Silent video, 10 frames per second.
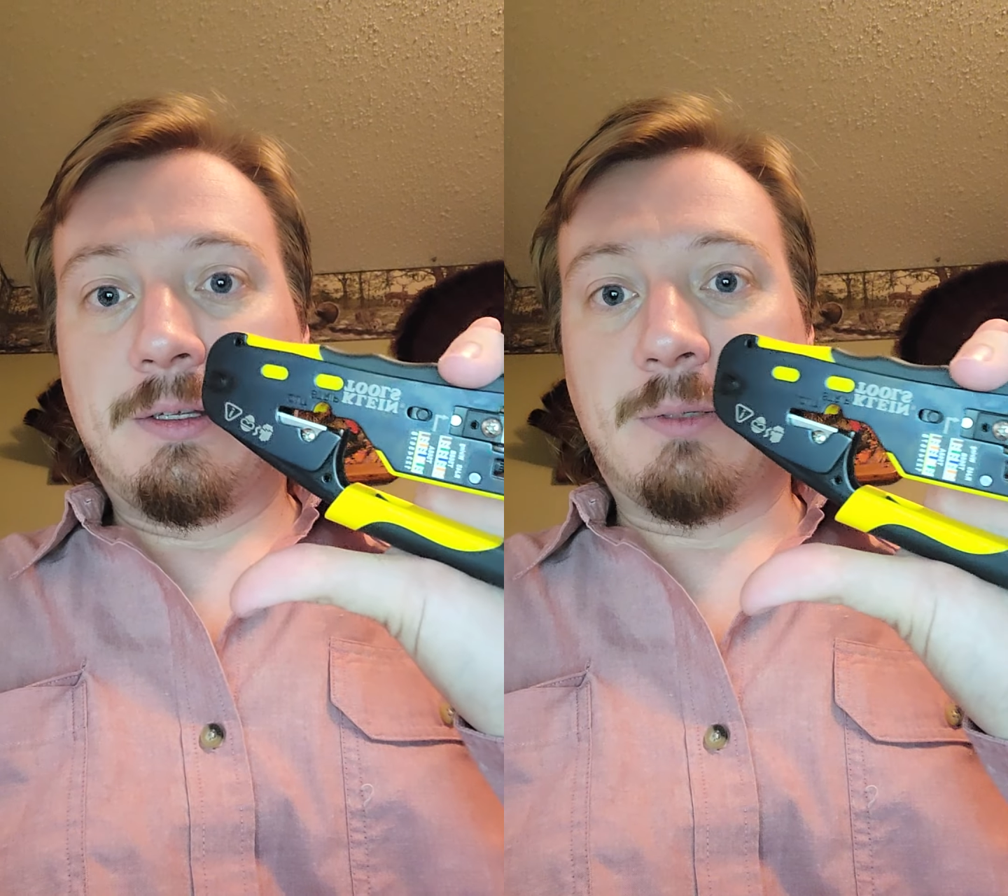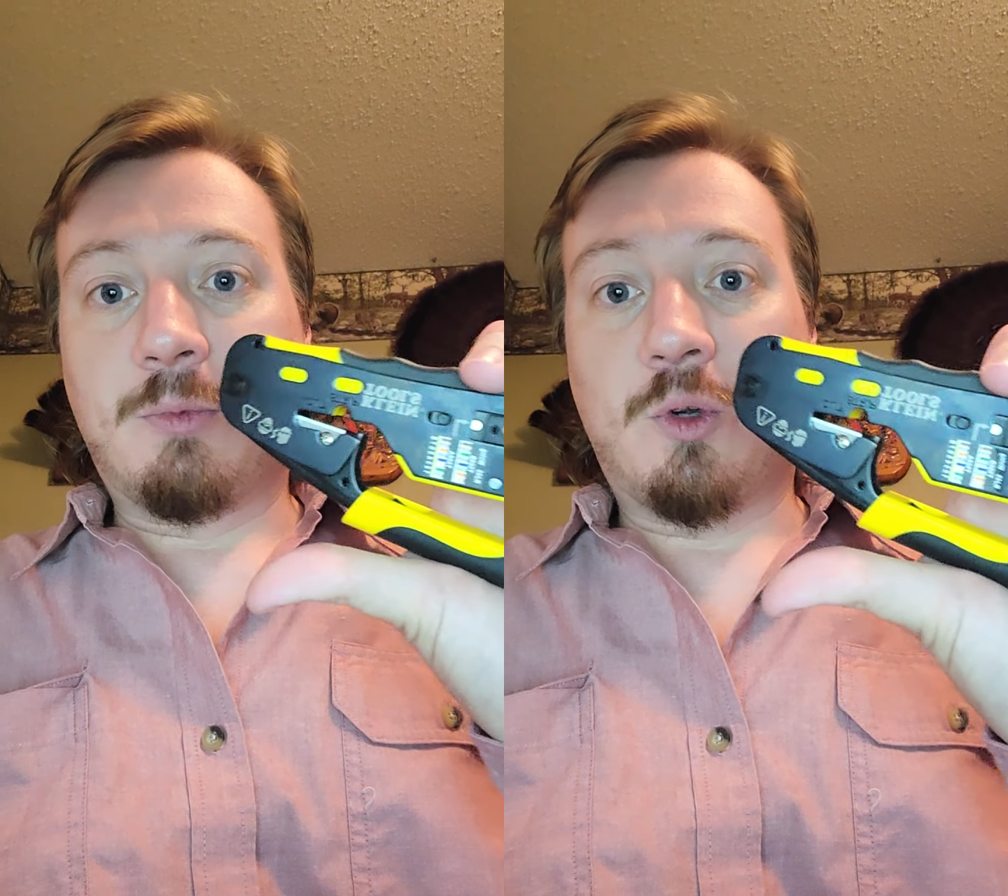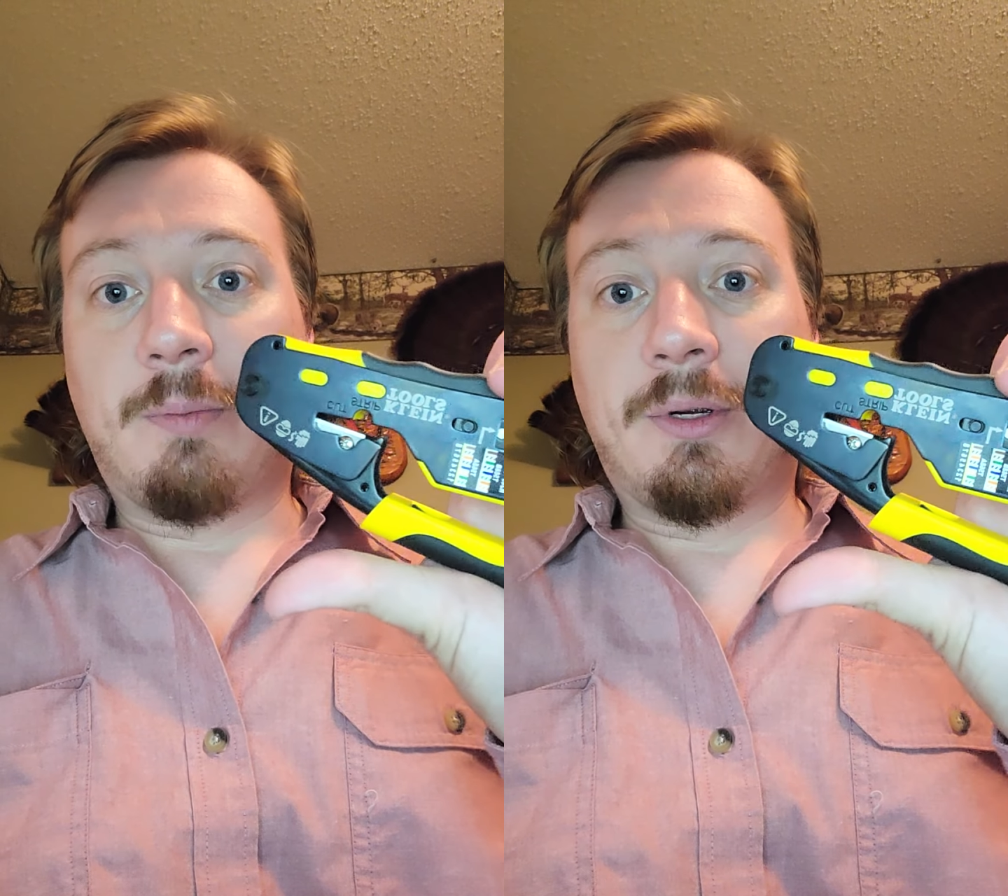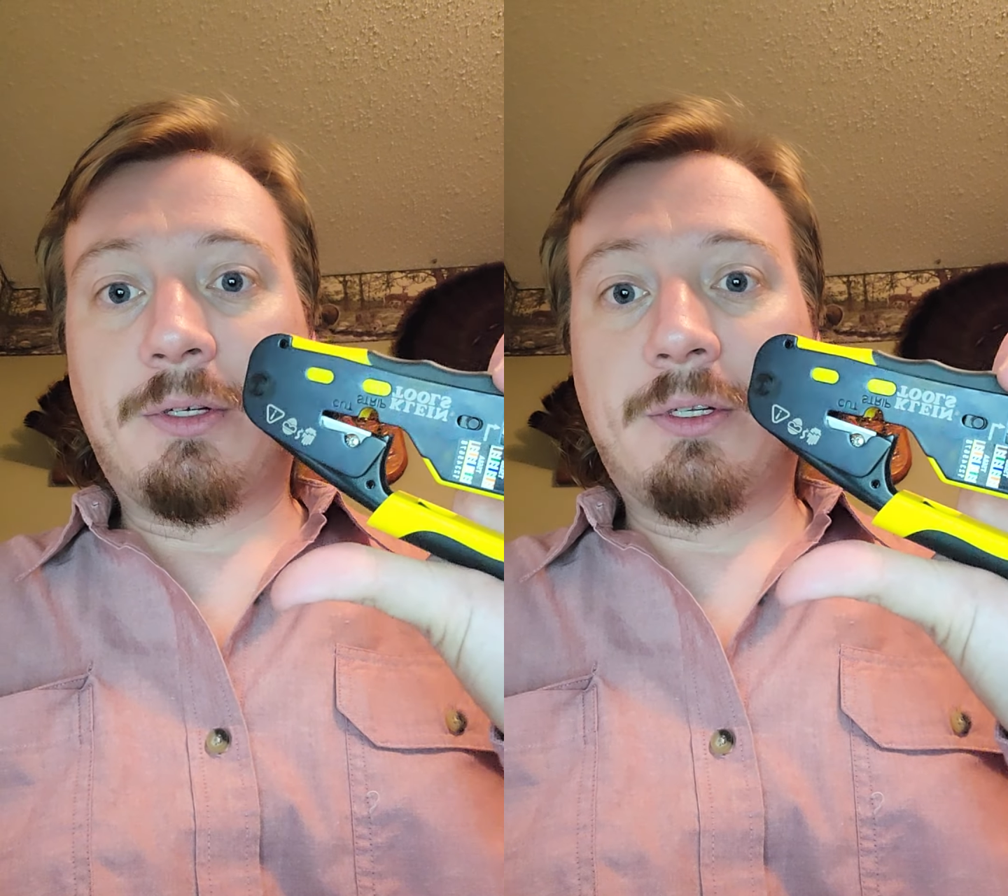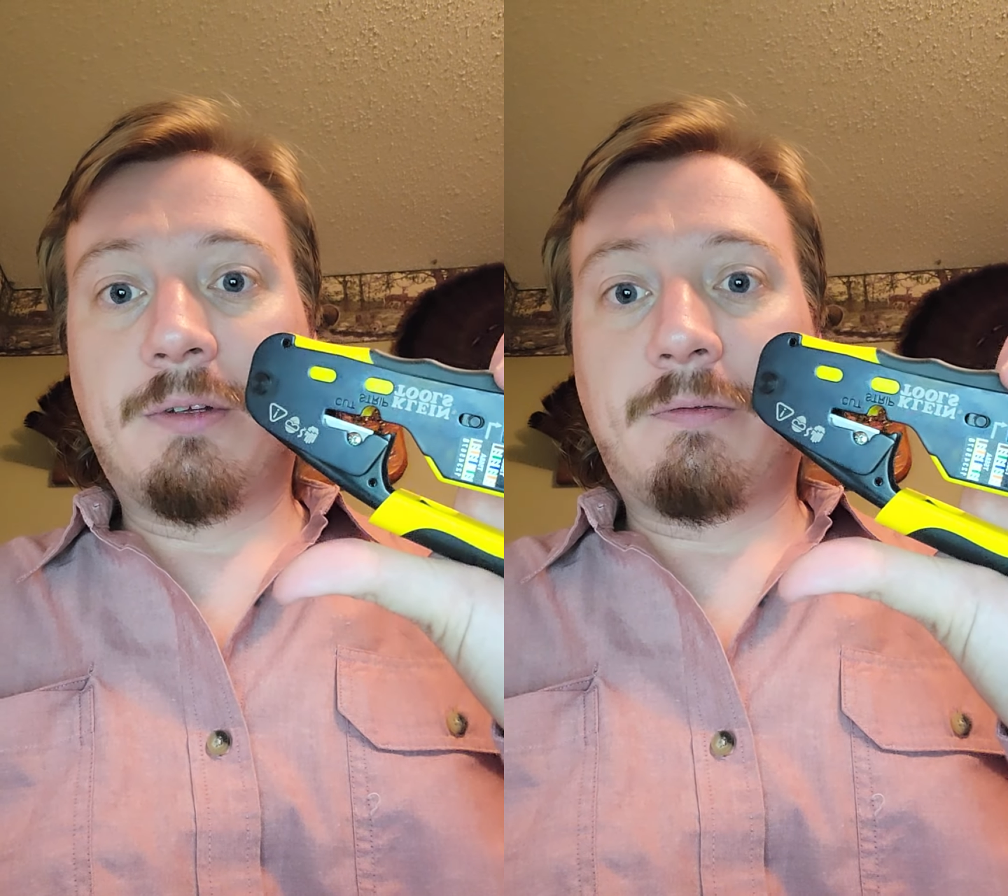some
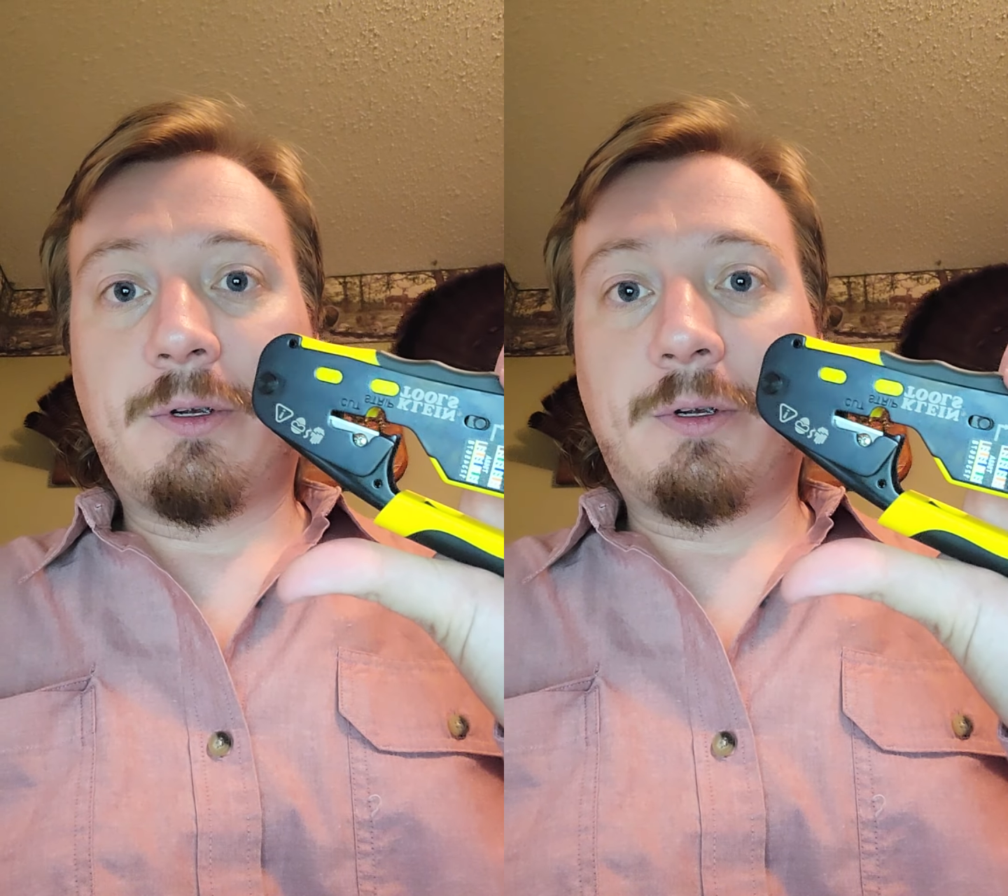crimpers